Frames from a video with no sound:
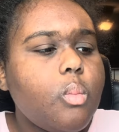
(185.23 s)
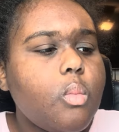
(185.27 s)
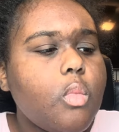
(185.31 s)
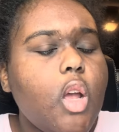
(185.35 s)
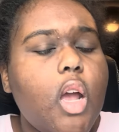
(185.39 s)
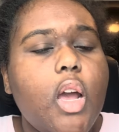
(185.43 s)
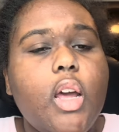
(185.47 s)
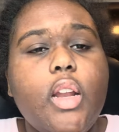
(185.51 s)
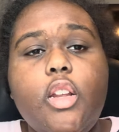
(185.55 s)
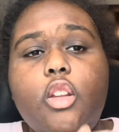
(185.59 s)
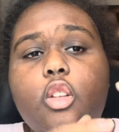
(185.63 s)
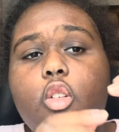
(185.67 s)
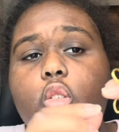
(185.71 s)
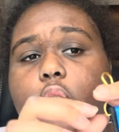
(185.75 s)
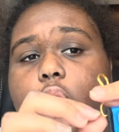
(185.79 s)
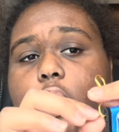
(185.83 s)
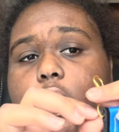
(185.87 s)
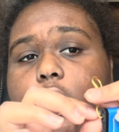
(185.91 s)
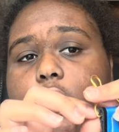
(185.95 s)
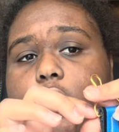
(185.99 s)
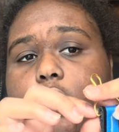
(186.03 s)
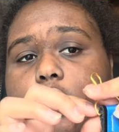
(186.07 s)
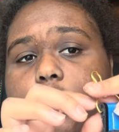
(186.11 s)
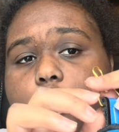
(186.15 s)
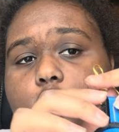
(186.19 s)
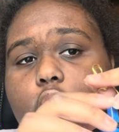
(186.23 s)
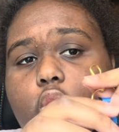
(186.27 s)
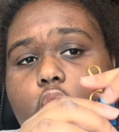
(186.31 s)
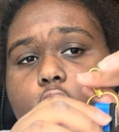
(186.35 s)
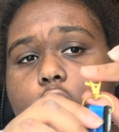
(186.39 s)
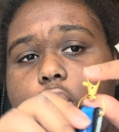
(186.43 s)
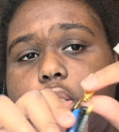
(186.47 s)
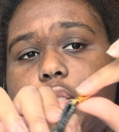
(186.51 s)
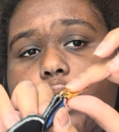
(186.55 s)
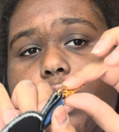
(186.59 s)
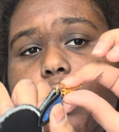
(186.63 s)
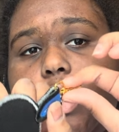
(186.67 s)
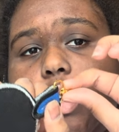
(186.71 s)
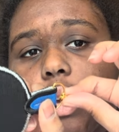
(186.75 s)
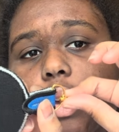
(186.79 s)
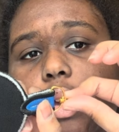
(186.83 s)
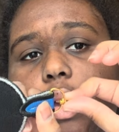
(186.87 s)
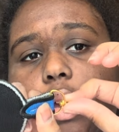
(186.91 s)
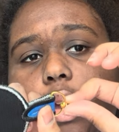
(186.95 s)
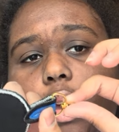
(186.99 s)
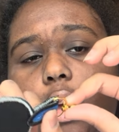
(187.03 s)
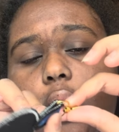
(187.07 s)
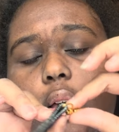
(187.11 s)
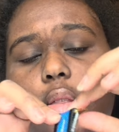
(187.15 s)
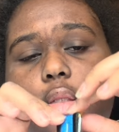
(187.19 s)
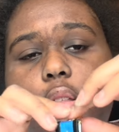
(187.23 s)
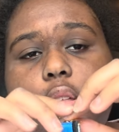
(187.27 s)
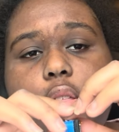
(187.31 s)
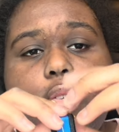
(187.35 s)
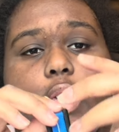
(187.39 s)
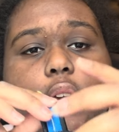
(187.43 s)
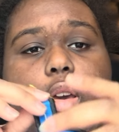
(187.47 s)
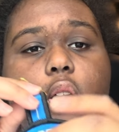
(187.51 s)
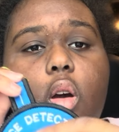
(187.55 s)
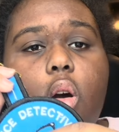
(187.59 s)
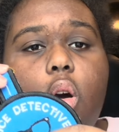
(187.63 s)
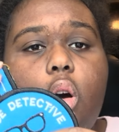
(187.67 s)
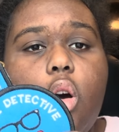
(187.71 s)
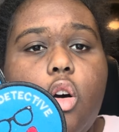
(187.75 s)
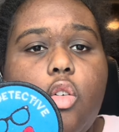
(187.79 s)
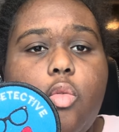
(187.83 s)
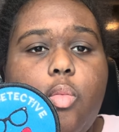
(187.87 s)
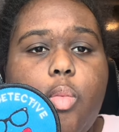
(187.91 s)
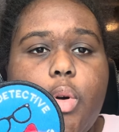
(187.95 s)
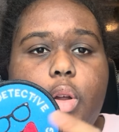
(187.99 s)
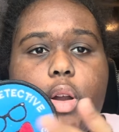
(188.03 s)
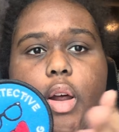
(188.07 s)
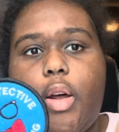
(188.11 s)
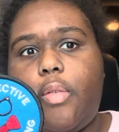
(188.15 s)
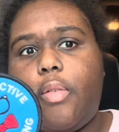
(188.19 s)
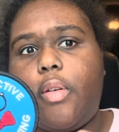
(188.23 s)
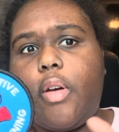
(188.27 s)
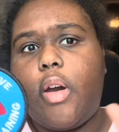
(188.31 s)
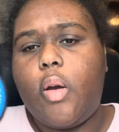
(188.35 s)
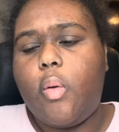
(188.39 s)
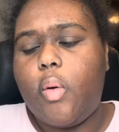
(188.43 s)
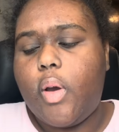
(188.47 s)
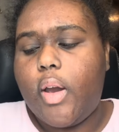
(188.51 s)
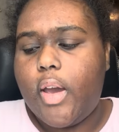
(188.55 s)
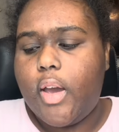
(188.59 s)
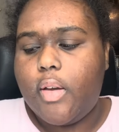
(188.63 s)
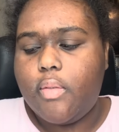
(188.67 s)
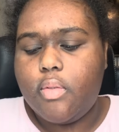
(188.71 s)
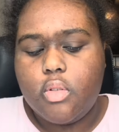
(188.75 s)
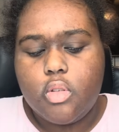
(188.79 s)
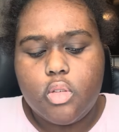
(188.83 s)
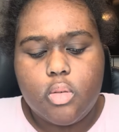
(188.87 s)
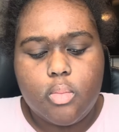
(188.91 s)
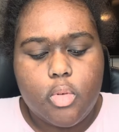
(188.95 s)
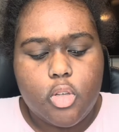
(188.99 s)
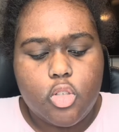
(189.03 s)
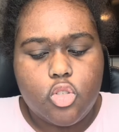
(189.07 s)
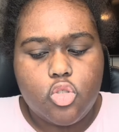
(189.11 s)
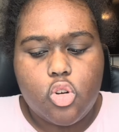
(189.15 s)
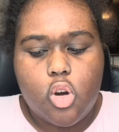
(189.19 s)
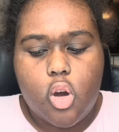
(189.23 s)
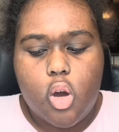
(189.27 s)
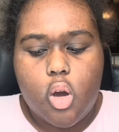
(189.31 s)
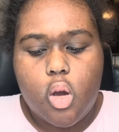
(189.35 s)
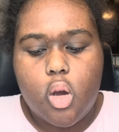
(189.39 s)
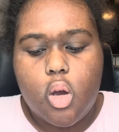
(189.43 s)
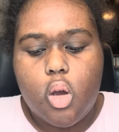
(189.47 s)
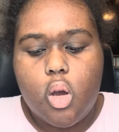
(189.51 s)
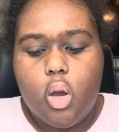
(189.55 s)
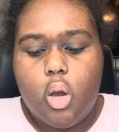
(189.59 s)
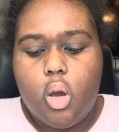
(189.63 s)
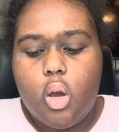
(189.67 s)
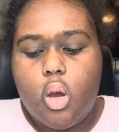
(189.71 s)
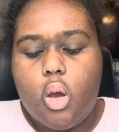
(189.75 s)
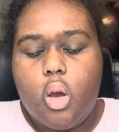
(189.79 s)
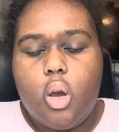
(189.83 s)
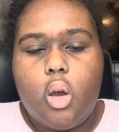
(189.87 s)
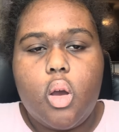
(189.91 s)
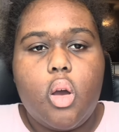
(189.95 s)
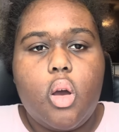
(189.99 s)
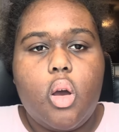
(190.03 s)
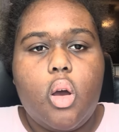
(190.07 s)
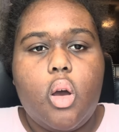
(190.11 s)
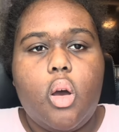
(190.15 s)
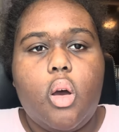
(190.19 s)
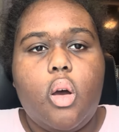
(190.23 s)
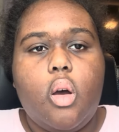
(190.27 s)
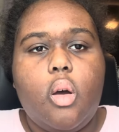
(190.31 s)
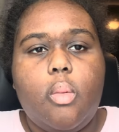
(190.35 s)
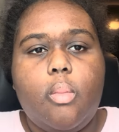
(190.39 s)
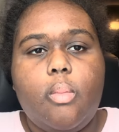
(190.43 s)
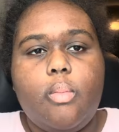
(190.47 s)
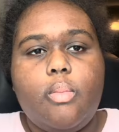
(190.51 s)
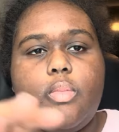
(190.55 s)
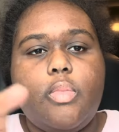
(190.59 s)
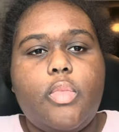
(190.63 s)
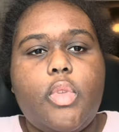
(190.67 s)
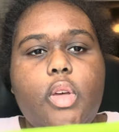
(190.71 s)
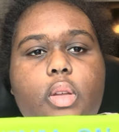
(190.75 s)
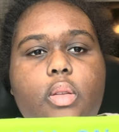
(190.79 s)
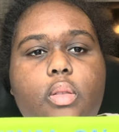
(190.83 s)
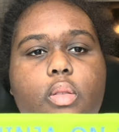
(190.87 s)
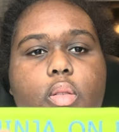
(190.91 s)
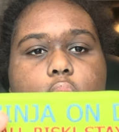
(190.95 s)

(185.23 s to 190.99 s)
that you couldn't take the thing off, but I forgot why I have this in my drawer. Then